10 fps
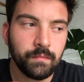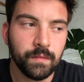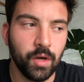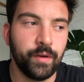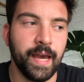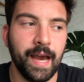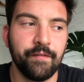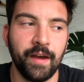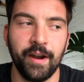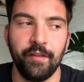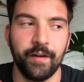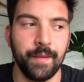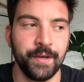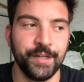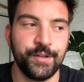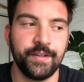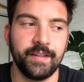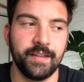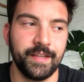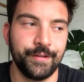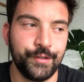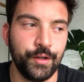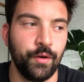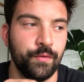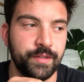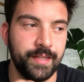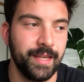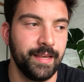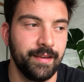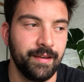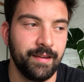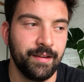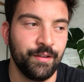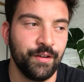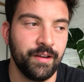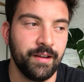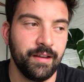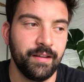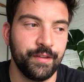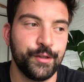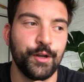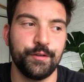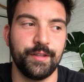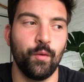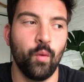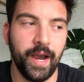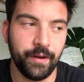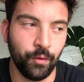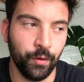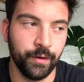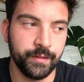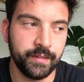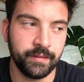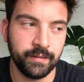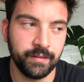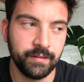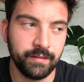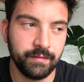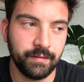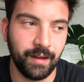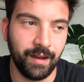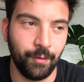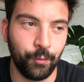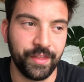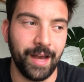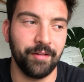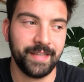Okay, I found another image. This shows the white horse without